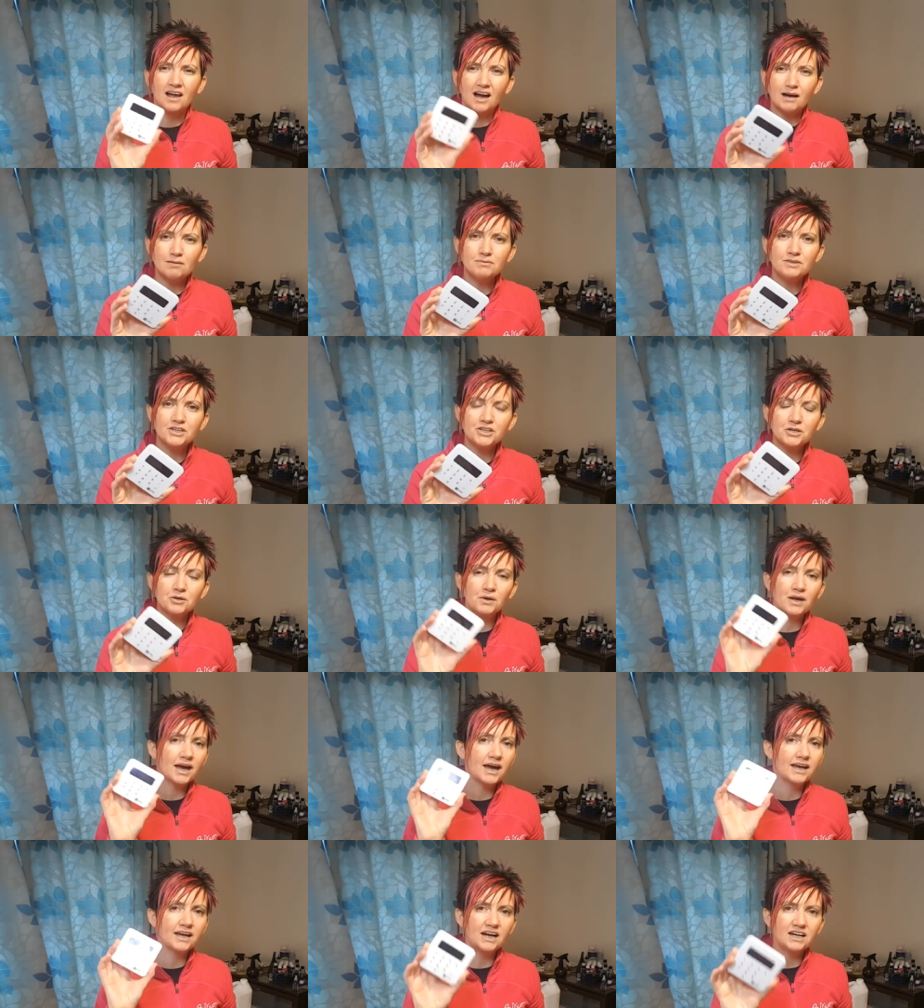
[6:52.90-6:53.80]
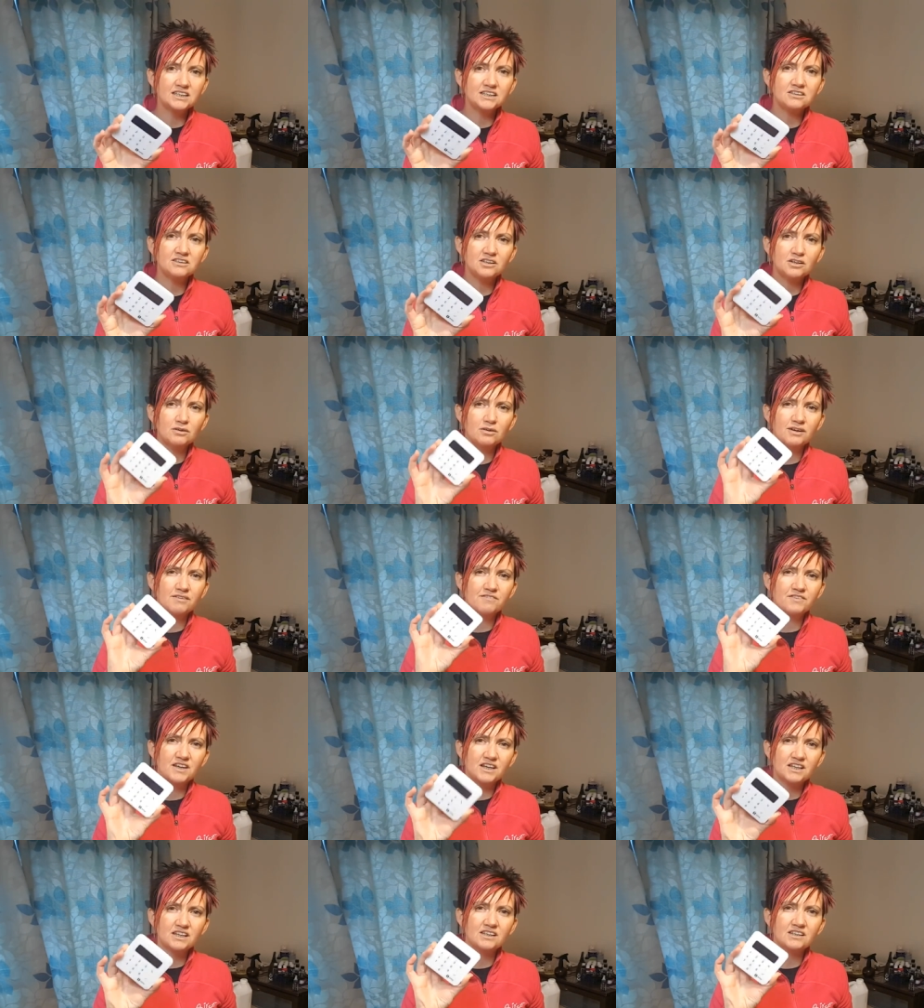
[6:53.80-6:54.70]
I'm in the U K. I don't know
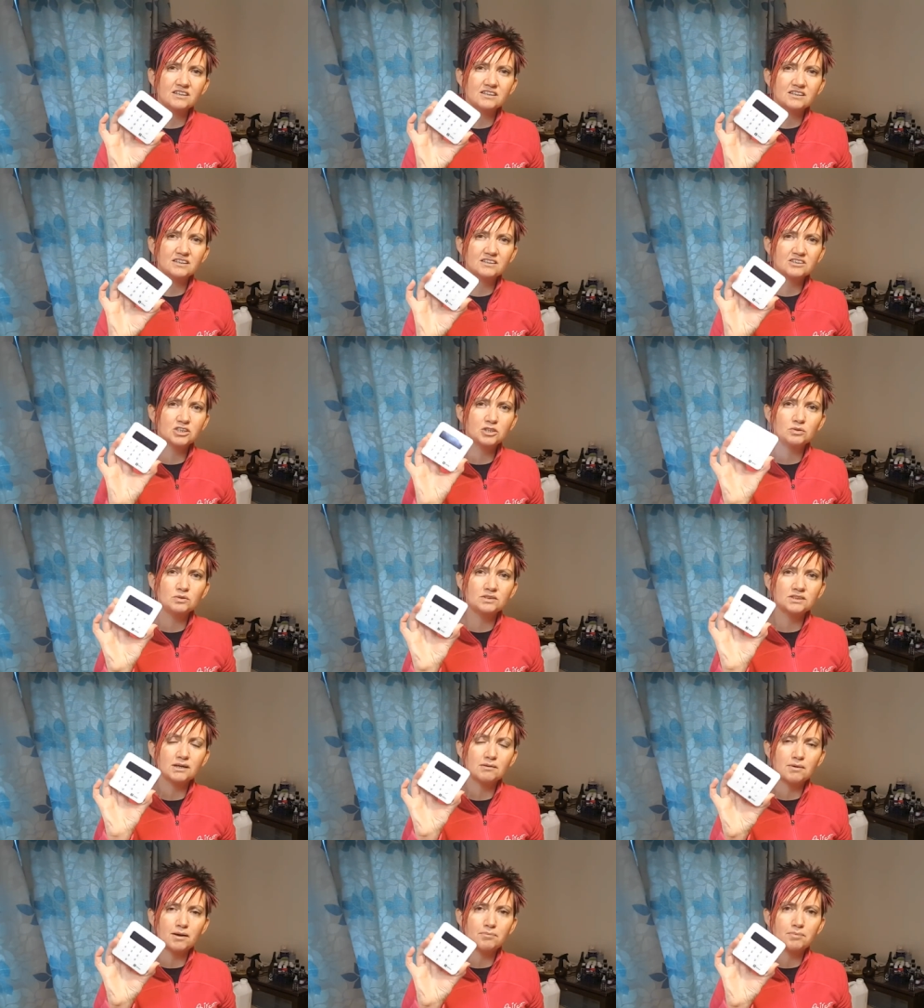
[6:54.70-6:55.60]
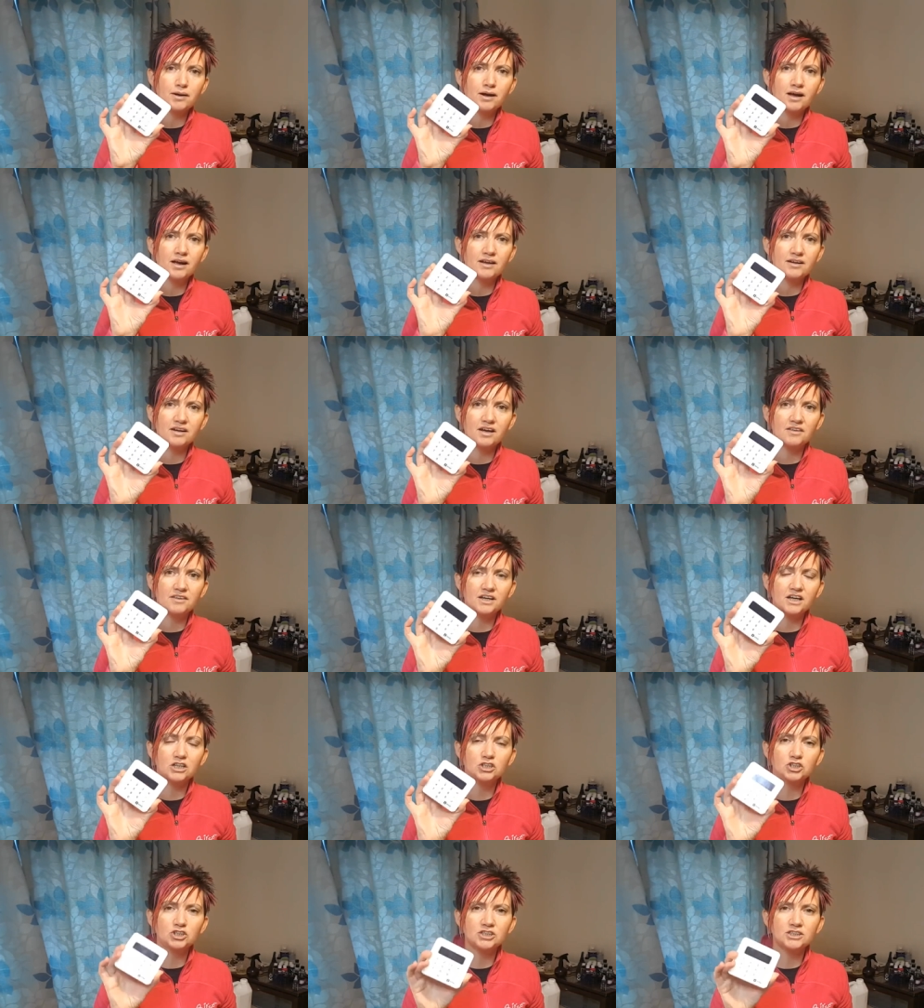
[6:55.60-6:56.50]
if they do SumUp in other
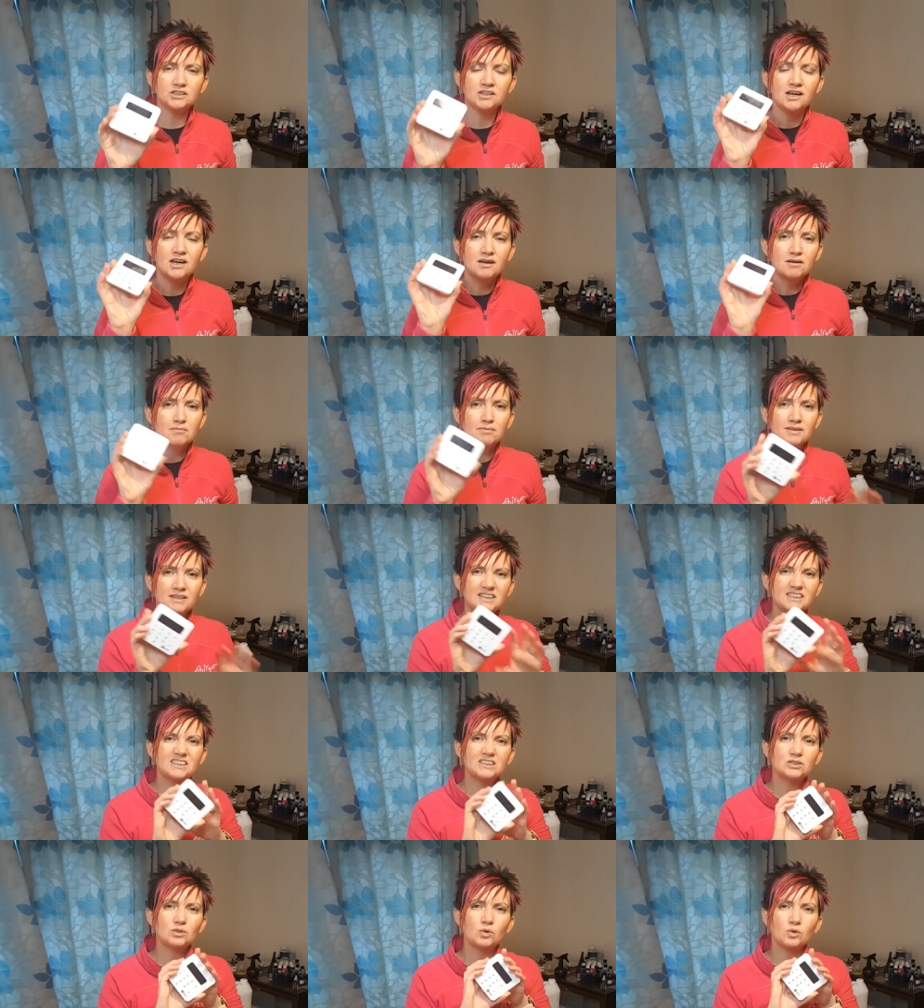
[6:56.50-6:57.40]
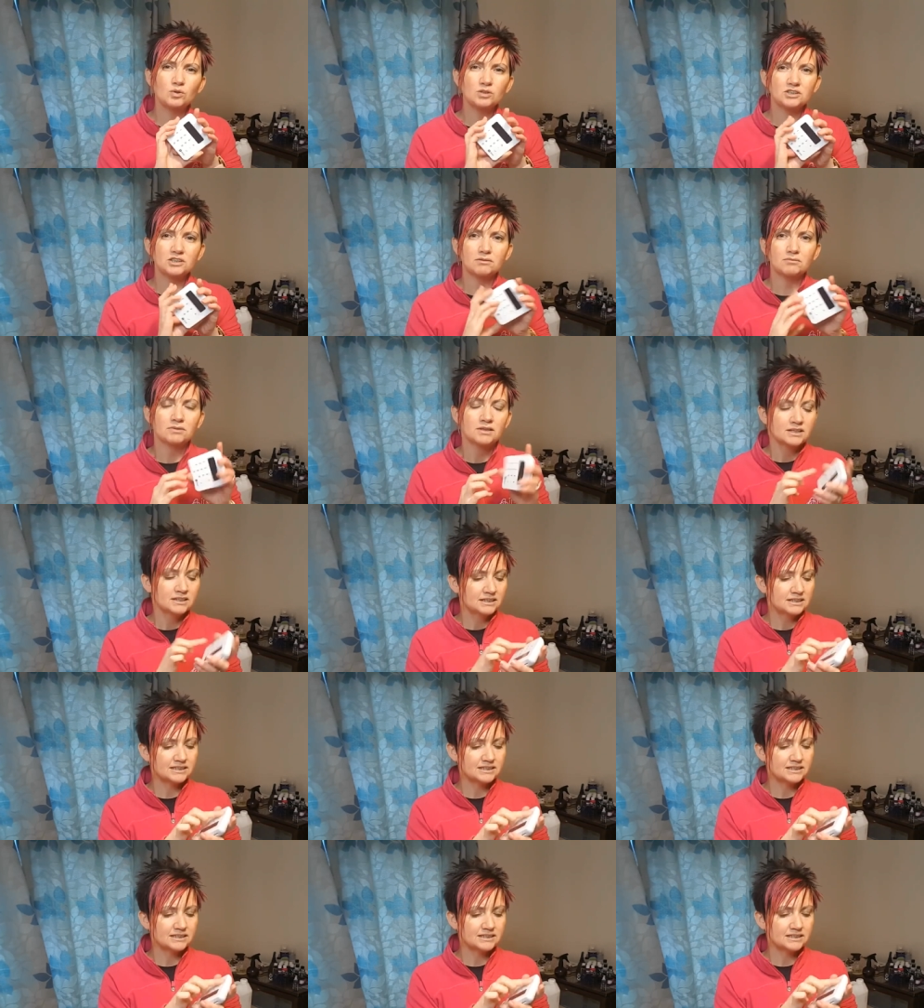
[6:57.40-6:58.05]
countries, but this is awesome.